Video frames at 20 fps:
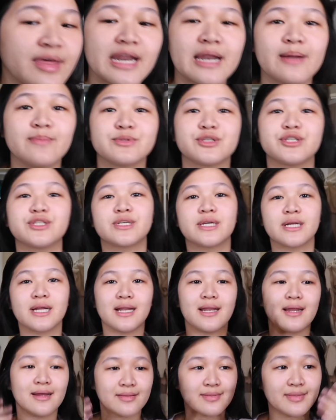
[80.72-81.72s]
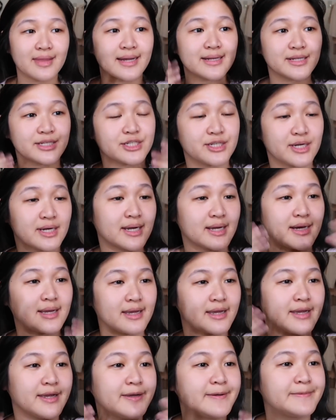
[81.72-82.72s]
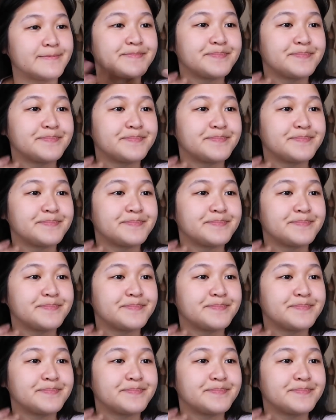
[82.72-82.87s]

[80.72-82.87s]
Then I'm just gonna let that dry.